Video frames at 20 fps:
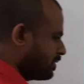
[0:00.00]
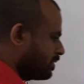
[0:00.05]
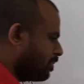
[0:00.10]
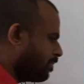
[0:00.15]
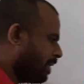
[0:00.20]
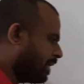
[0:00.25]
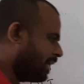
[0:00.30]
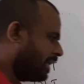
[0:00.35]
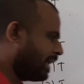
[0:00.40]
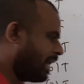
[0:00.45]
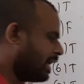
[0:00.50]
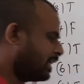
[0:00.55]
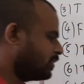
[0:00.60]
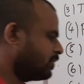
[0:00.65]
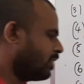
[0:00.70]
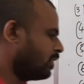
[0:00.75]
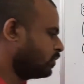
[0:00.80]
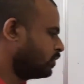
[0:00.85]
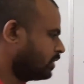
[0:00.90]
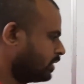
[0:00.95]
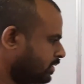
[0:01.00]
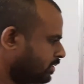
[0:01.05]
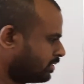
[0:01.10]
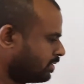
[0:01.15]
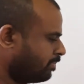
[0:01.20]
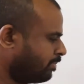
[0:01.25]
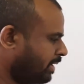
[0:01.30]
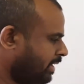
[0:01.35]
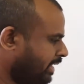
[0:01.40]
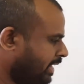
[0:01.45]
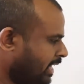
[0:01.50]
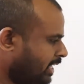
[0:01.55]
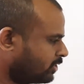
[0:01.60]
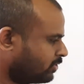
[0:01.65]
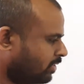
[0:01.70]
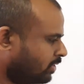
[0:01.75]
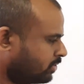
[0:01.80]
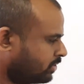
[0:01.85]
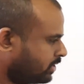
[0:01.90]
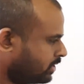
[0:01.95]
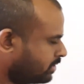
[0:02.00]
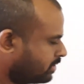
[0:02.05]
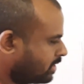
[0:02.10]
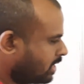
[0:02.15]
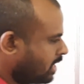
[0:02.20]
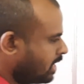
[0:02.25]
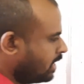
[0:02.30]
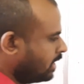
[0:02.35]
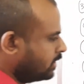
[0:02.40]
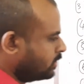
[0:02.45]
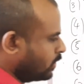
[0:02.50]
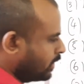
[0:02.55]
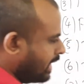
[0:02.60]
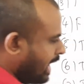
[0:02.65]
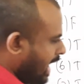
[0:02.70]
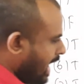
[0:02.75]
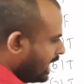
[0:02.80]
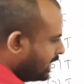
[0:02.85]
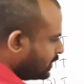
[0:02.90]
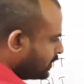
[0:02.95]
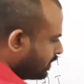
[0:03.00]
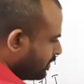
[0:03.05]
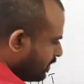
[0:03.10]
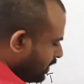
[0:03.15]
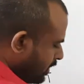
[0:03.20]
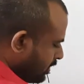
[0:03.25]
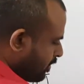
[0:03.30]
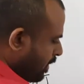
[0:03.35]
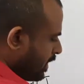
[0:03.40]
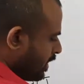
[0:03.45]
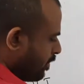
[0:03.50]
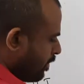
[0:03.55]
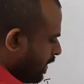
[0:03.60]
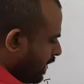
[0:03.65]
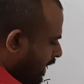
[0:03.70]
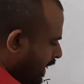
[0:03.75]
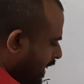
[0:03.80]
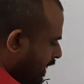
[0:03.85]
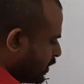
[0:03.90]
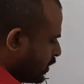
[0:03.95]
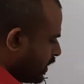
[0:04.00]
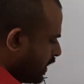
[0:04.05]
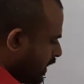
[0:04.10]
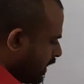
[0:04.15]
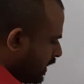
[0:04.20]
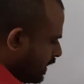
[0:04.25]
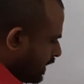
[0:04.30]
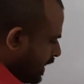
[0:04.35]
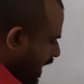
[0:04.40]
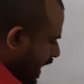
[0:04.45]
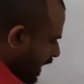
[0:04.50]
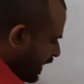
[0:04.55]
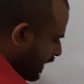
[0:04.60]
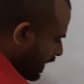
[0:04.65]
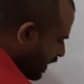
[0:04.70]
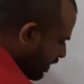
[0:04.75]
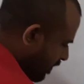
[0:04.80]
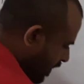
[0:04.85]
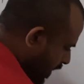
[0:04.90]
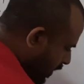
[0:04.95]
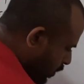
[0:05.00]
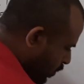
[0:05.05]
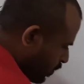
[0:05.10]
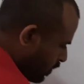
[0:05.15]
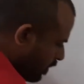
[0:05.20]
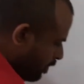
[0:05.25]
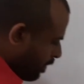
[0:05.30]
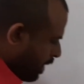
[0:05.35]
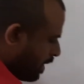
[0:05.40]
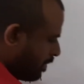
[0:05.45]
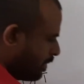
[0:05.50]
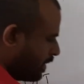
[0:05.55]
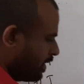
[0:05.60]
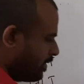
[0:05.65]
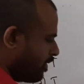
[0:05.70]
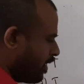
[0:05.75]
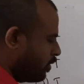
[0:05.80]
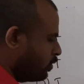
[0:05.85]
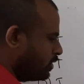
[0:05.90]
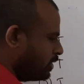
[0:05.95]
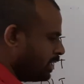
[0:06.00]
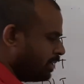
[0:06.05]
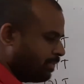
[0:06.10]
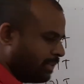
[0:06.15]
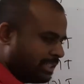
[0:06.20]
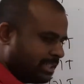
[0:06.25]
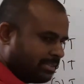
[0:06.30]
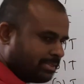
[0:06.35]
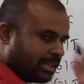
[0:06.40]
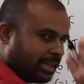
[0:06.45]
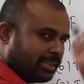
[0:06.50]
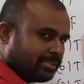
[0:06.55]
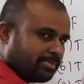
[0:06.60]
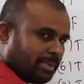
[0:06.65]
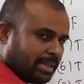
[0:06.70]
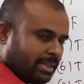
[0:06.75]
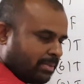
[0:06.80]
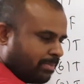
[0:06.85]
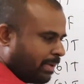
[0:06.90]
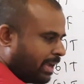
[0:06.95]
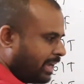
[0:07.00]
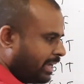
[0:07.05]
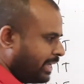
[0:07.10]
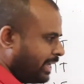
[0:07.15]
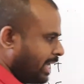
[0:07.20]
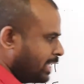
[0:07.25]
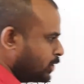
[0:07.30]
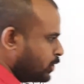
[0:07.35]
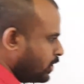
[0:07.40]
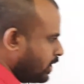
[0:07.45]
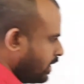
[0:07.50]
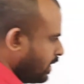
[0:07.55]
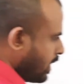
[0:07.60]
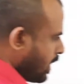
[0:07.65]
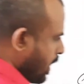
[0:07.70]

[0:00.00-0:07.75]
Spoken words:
the petty cash vouchers, So cash receipts by the petty cashier, they identify through the payment voucher which is raised by the main cashier.